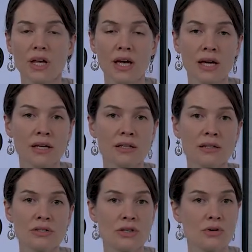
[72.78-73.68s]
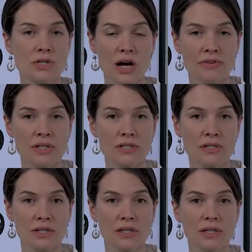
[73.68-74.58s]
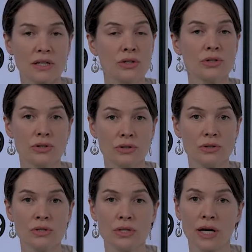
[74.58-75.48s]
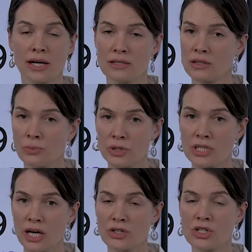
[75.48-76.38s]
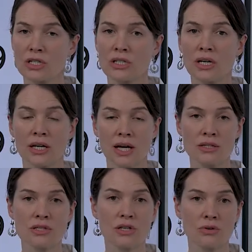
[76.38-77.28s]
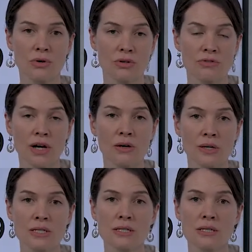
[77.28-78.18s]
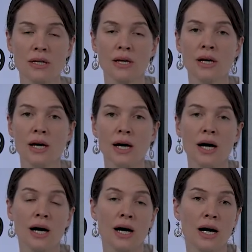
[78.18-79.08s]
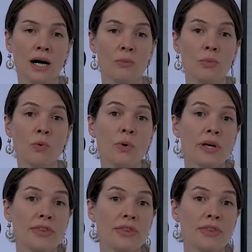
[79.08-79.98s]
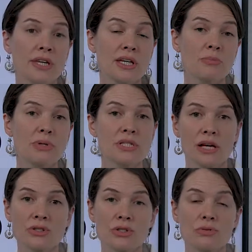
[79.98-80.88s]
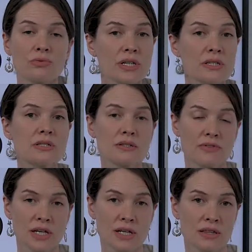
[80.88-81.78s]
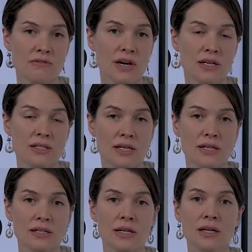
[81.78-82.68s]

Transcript: And those obviously include excellent protection against the coronavirus, um, with the potential risks of getting the vaccine.